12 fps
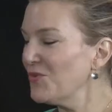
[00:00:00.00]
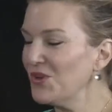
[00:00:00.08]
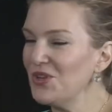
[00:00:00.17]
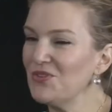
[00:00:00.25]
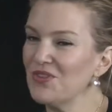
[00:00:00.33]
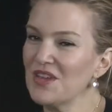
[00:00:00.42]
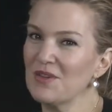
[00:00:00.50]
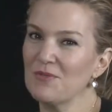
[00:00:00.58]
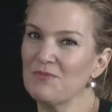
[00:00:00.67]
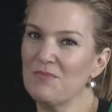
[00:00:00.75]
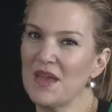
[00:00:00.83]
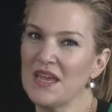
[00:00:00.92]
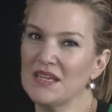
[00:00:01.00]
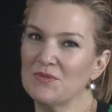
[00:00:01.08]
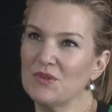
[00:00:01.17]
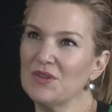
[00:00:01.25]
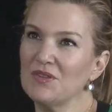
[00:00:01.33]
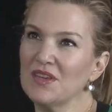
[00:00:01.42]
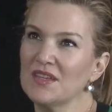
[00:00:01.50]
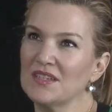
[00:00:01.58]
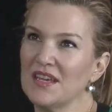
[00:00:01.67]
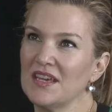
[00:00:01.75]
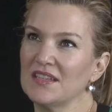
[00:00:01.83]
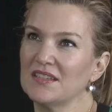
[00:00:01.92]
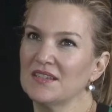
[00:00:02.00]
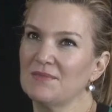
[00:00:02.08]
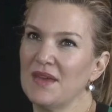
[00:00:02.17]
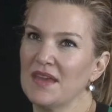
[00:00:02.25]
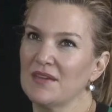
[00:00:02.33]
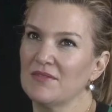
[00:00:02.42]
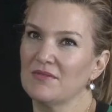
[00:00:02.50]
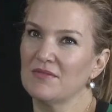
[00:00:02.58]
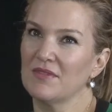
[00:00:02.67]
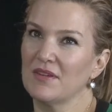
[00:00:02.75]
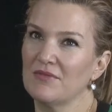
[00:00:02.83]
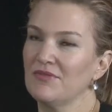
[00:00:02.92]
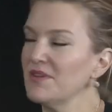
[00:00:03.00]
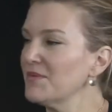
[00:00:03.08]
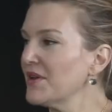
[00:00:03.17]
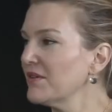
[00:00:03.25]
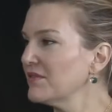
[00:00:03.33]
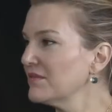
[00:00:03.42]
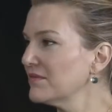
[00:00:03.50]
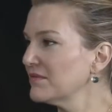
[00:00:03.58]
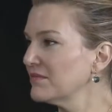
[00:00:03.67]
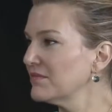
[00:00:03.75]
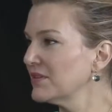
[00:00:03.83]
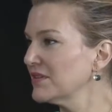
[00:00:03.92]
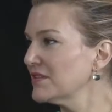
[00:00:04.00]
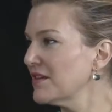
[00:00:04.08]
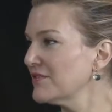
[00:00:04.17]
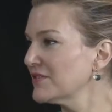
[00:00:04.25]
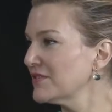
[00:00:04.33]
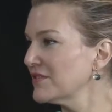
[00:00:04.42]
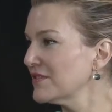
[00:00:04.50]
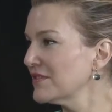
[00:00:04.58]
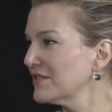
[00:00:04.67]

What do you think What do you think it takes to make a female police officer?